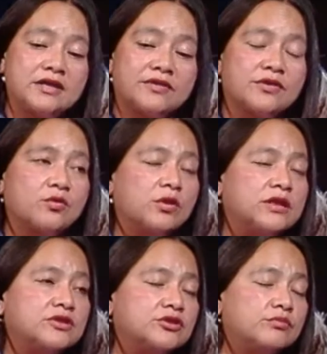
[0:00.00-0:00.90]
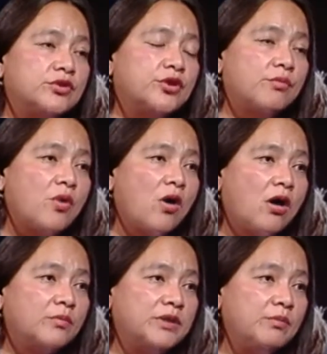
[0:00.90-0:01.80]
yet they're willing to murder
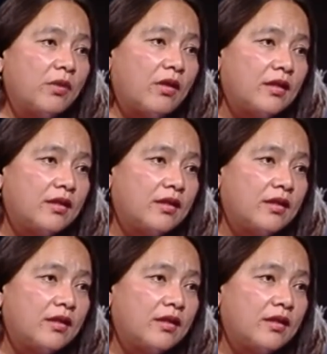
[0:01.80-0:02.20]
Mohawk people.